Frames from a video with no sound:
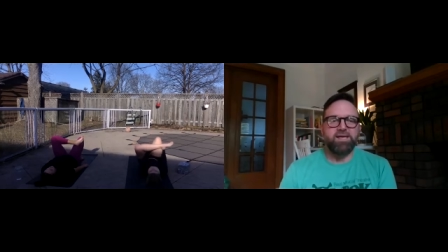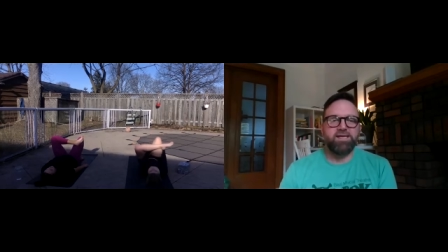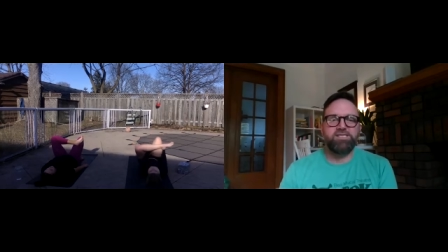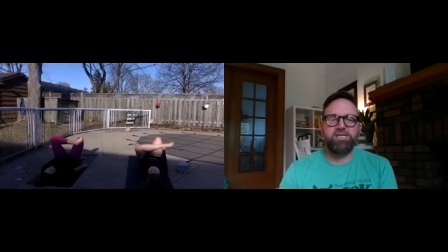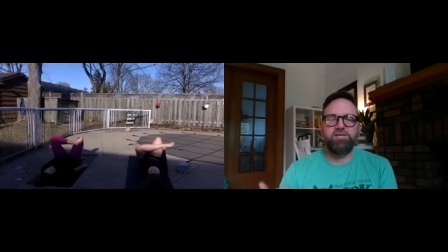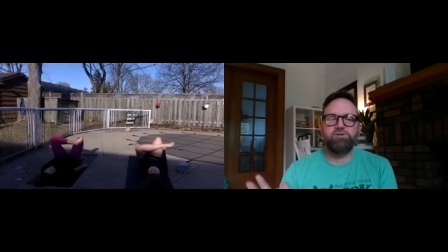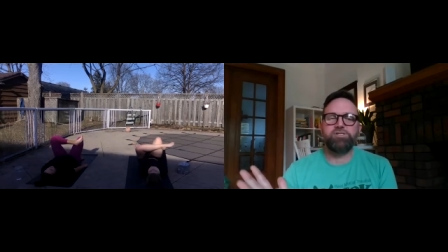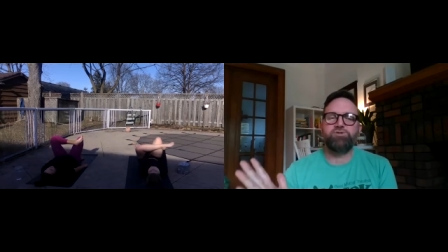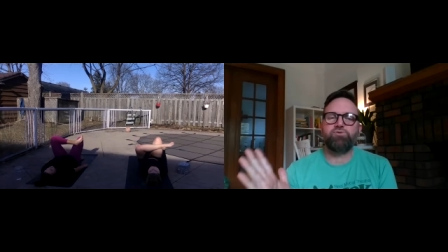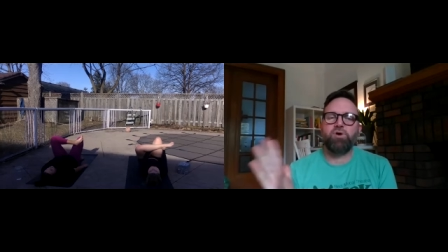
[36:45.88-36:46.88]
Continue
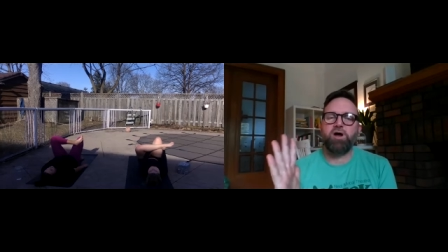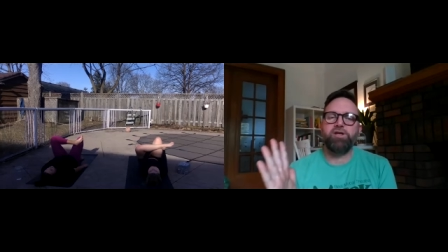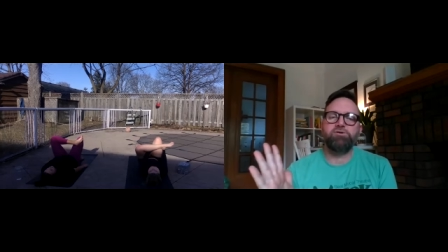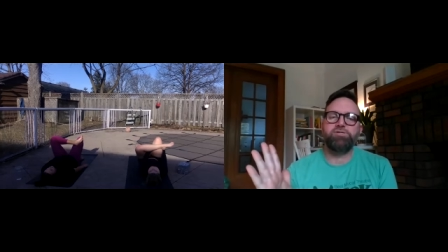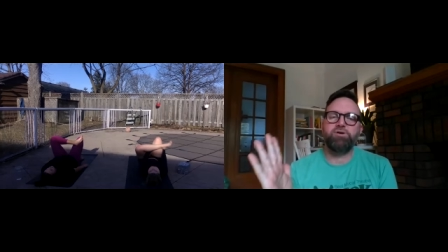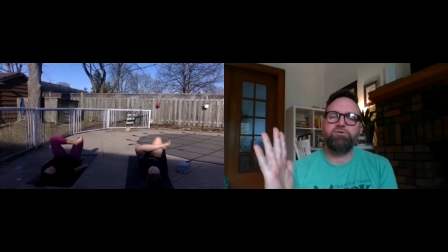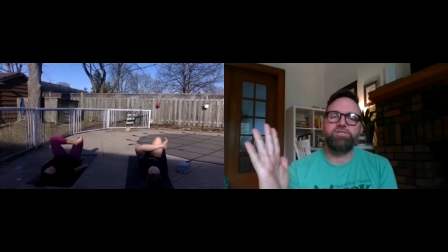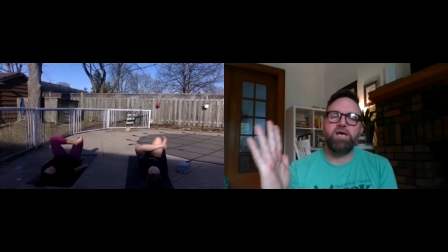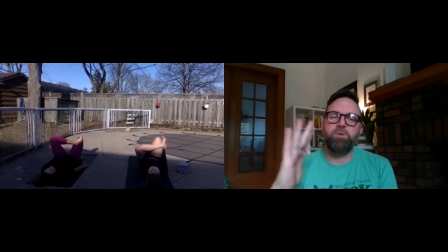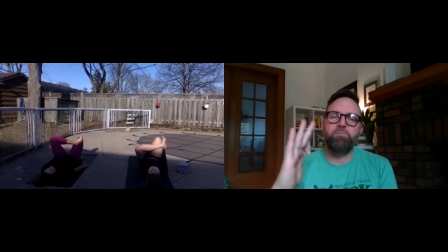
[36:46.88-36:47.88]
to draw your
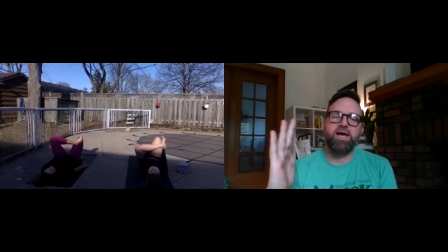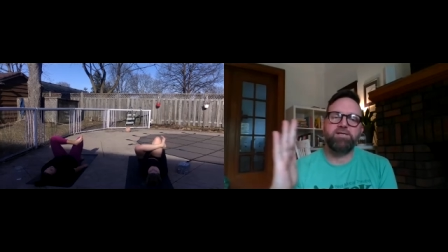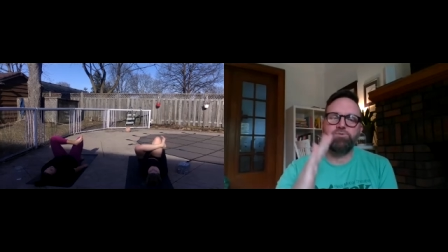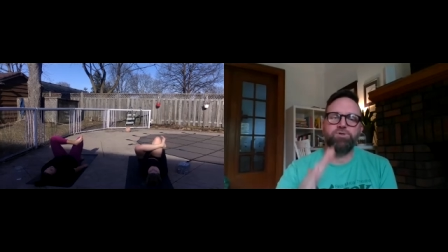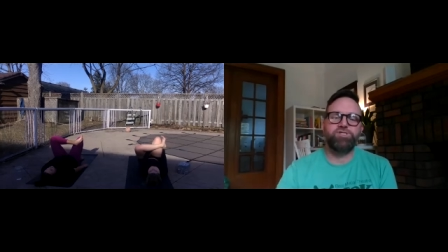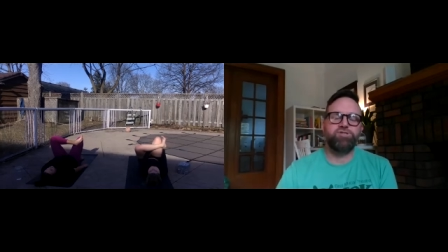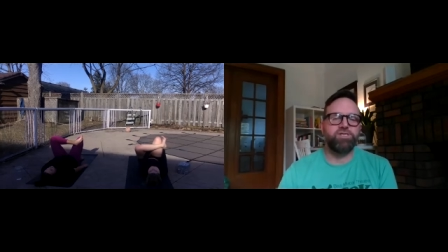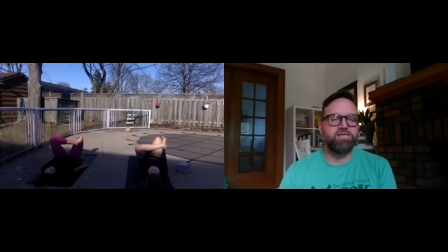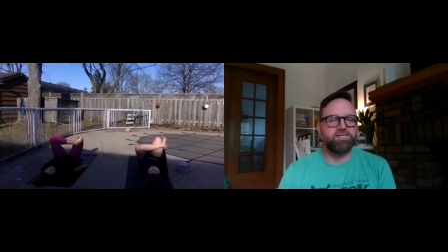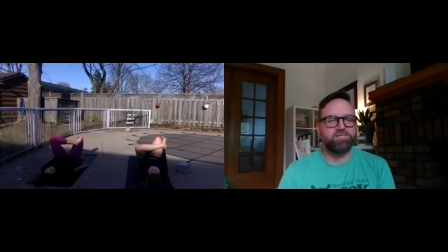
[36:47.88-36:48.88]
toes, Abby, back towards your
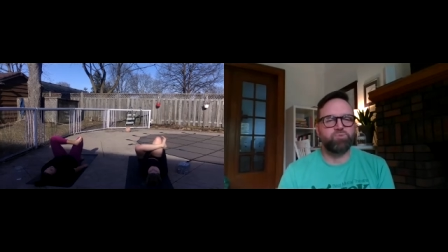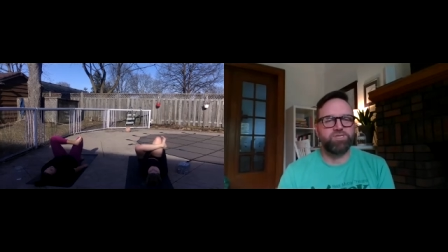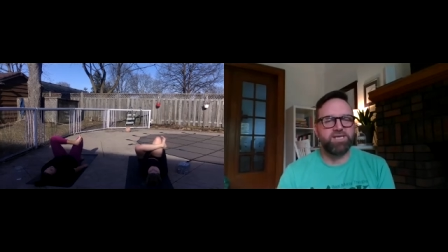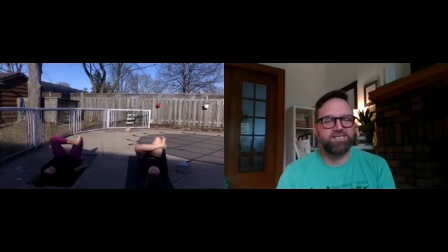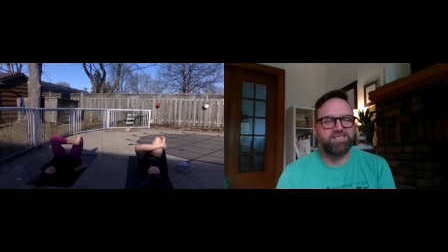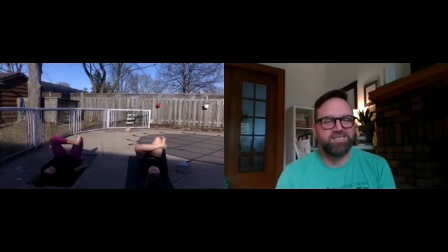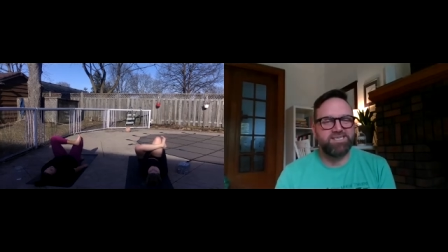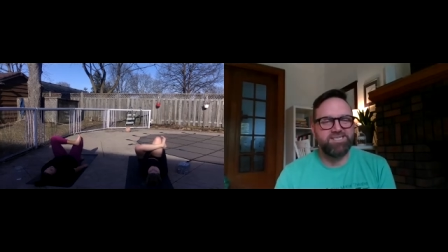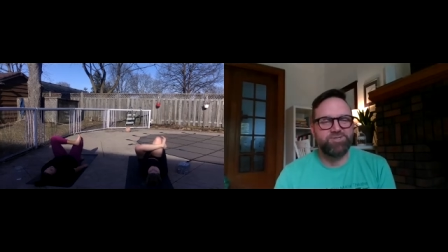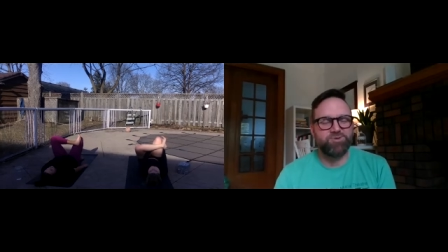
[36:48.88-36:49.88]
knee. This protects the
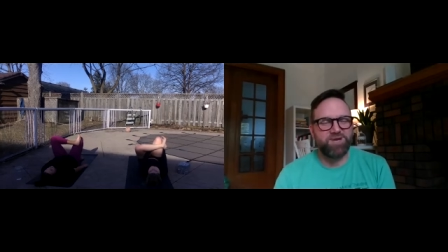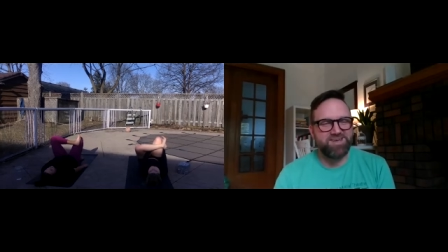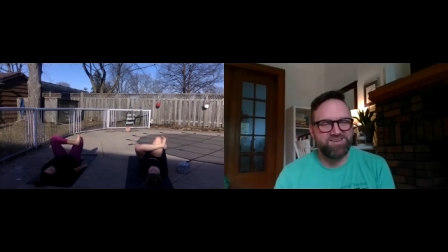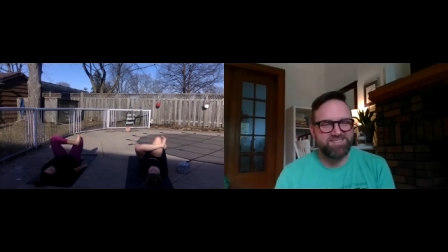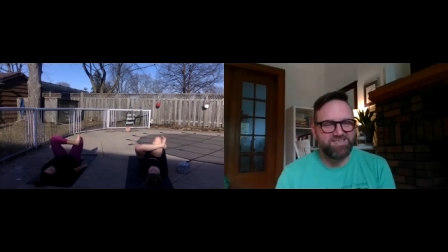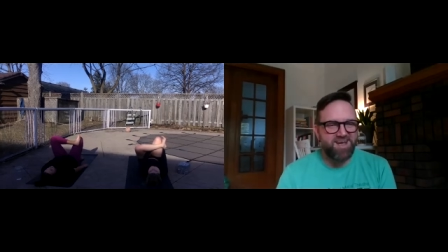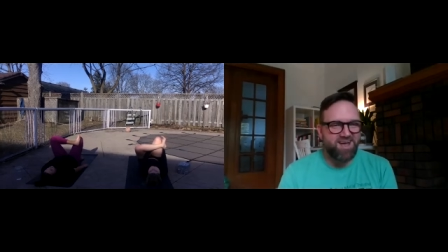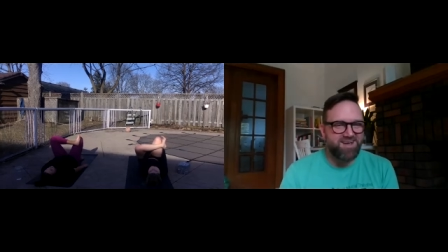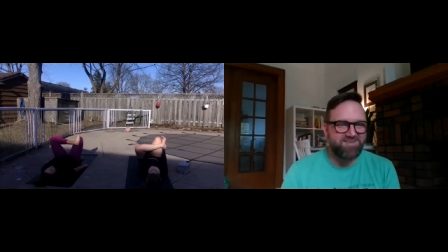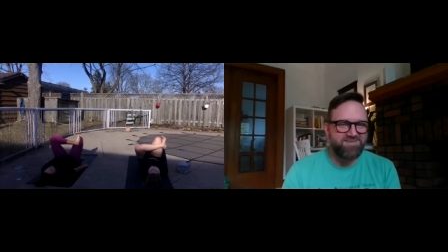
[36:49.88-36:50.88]
knee joint. Good
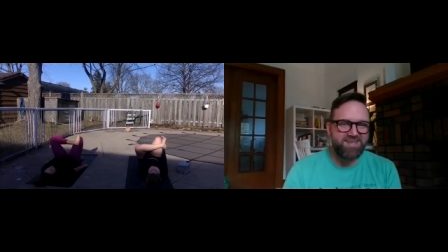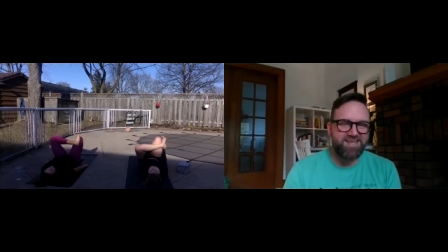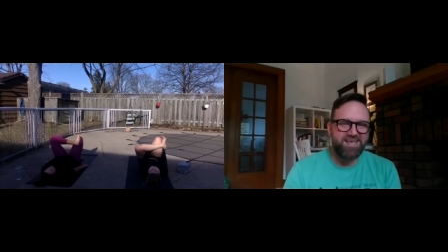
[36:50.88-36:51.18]
job.